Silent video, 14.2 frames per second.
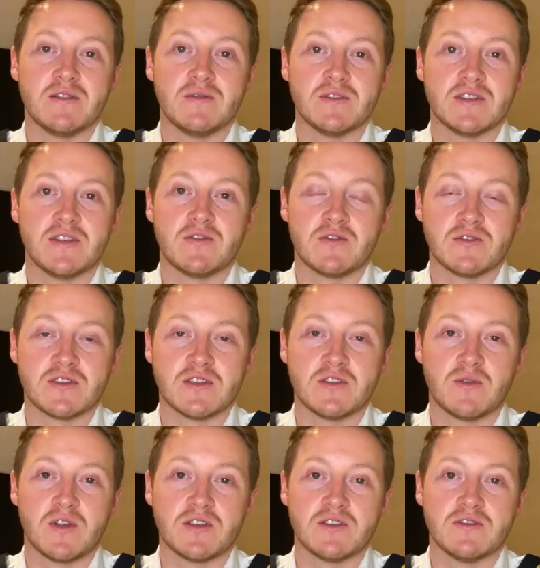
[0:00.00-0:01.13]
it was a difficult
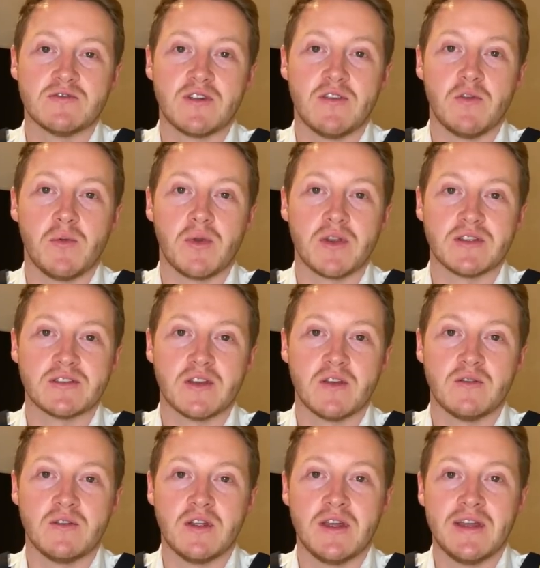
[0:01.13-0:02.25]
situation for everybody, so
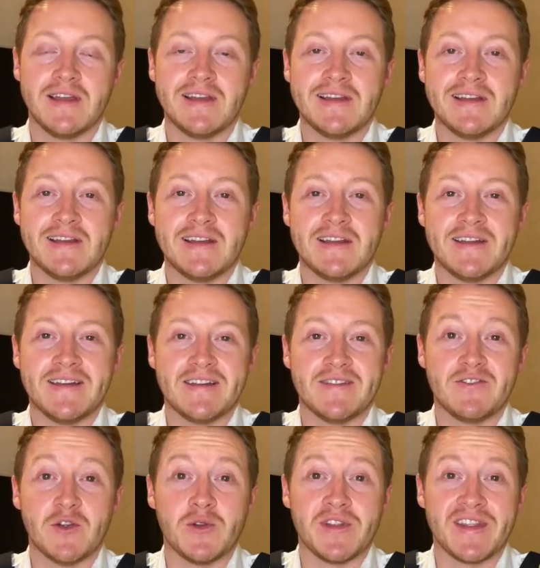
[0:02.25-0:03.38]

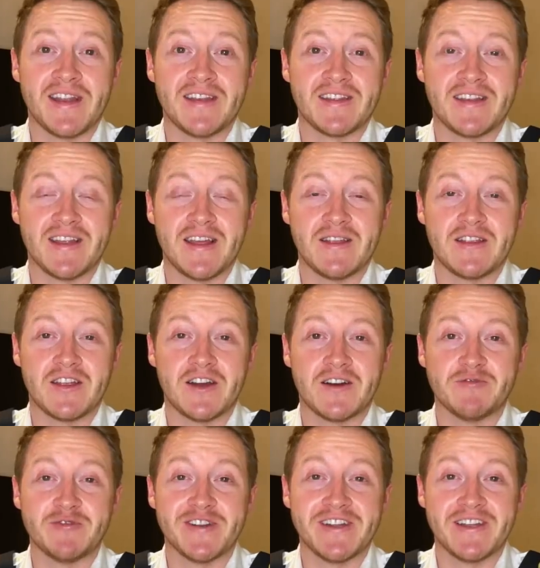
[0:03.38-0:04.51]
food at the end of the day,
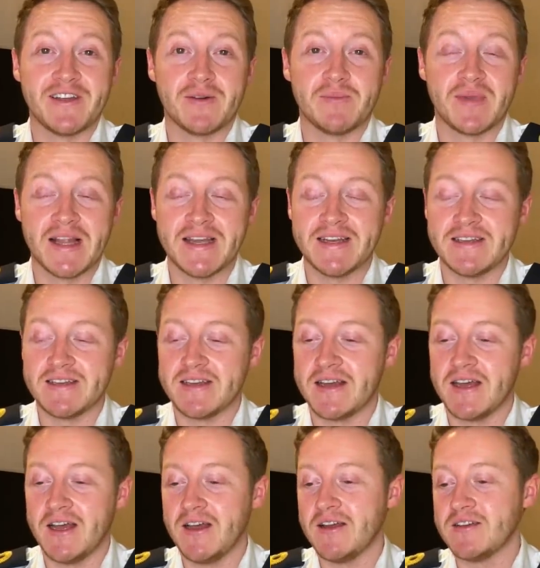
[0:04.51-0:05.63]
can't really complain.
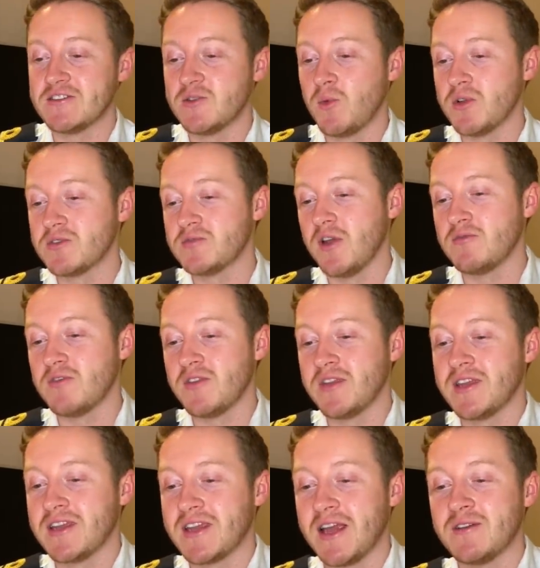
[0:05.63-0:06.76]
So once we're over on the